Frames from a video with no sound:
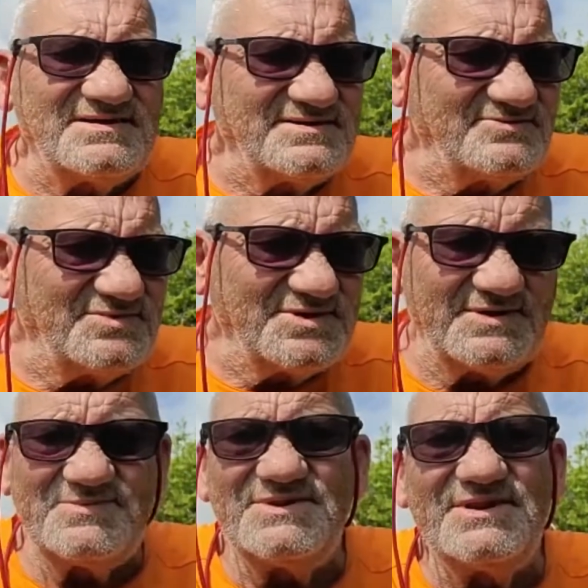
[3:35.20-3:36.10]

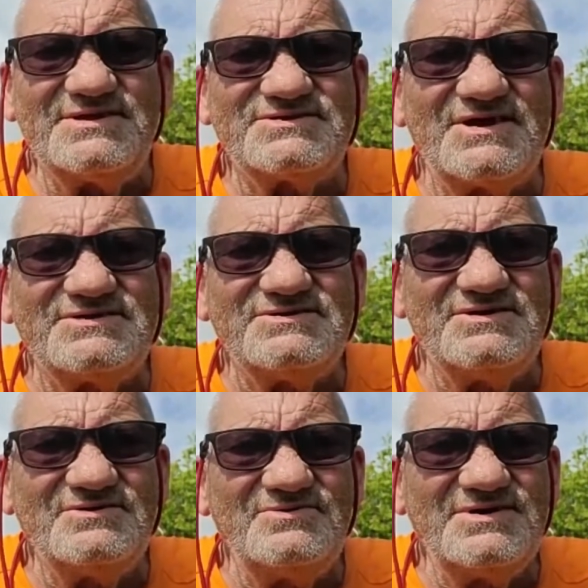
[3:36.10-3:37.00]
whatever they decide to
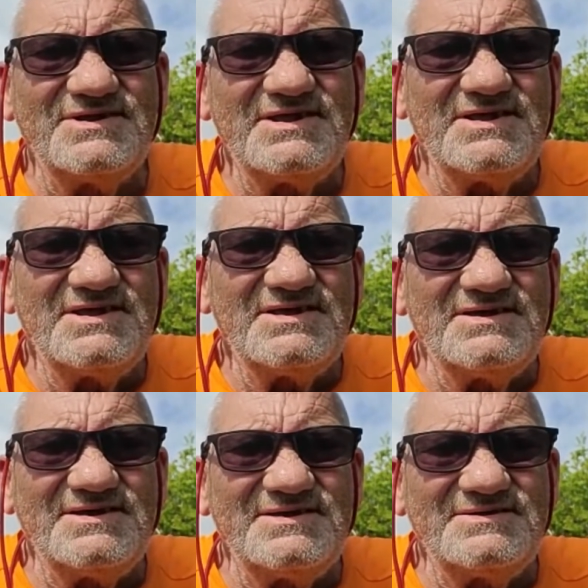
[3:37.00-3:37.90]
do.
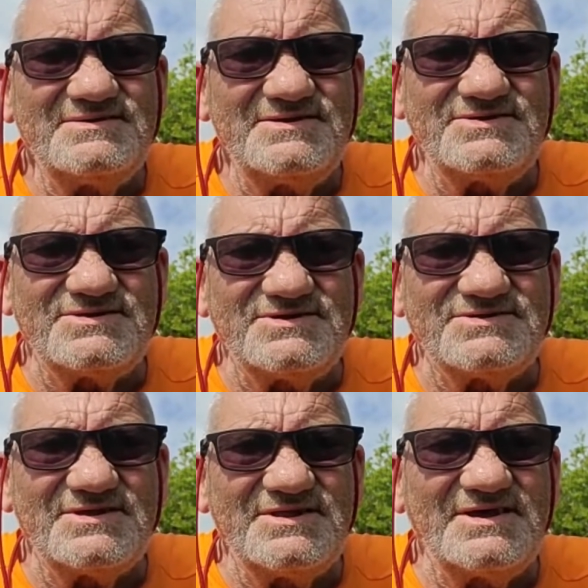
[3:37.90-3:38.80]
And these things
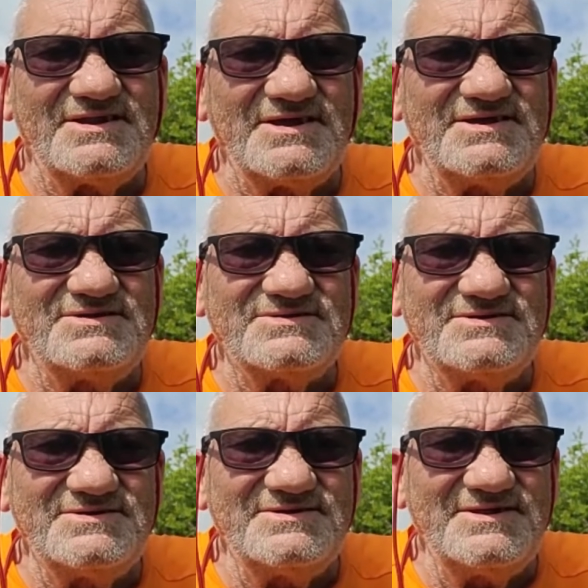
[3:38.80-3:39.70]
are their legs,
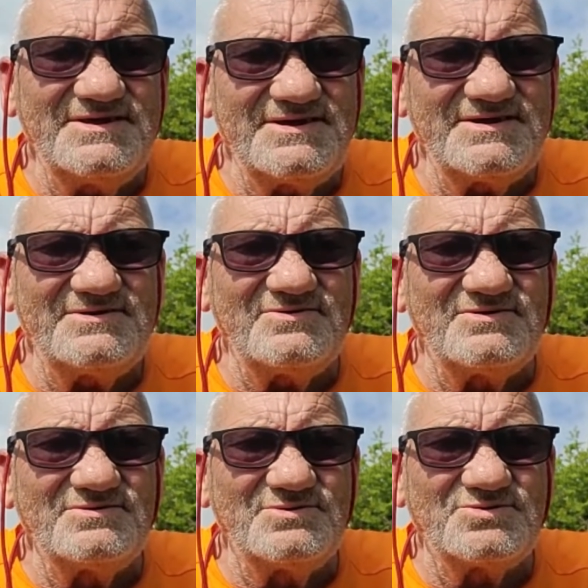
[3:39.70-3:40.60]
and they are
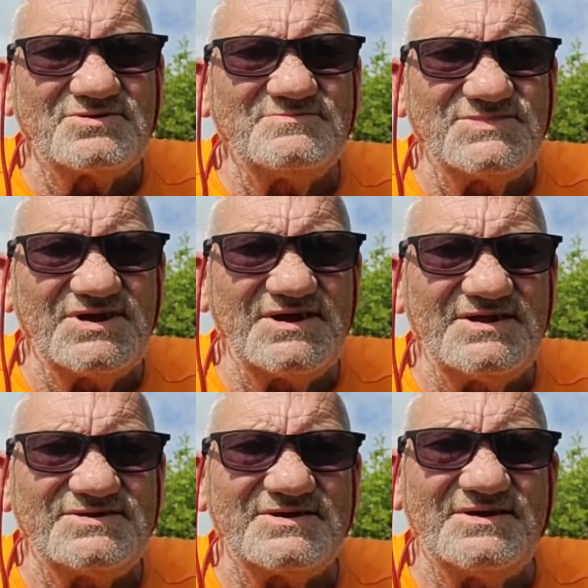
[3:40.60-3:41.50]
all custom
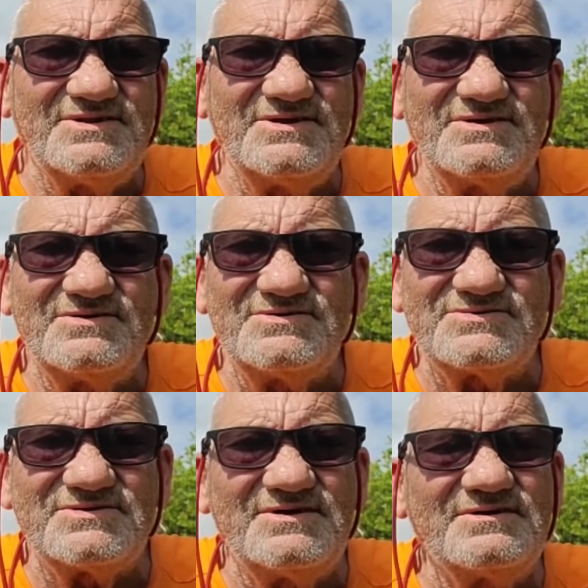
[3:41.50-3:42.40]
chairs, and they
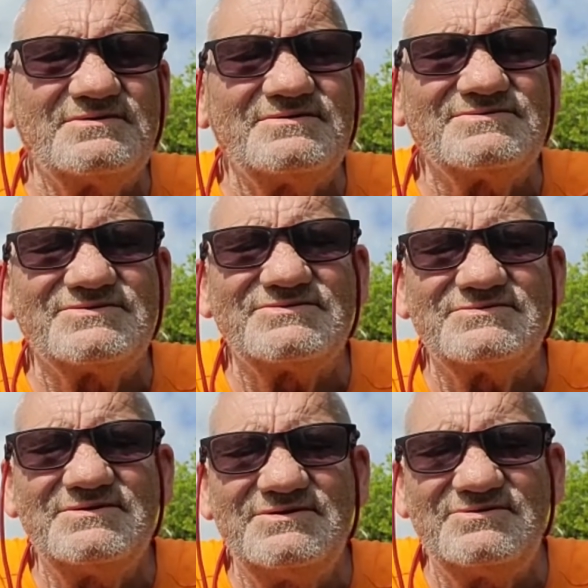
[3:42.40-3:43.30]
cost a
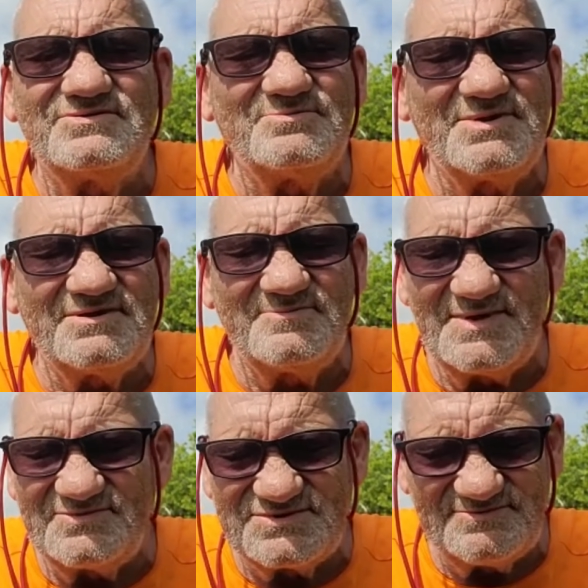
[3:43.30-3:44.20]
considerable
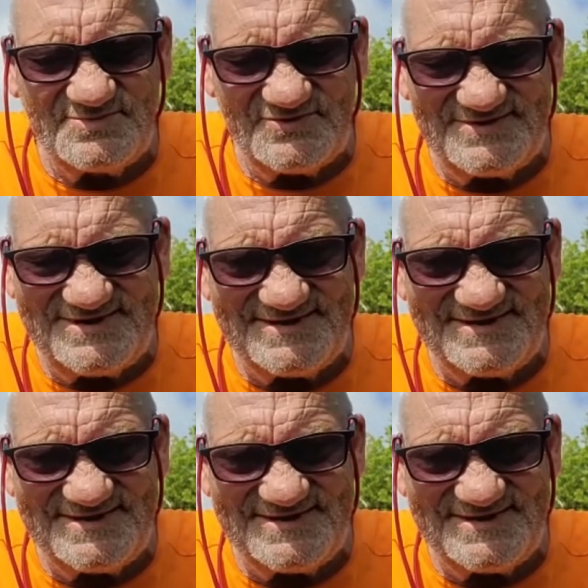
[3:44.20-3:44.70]
amount of money.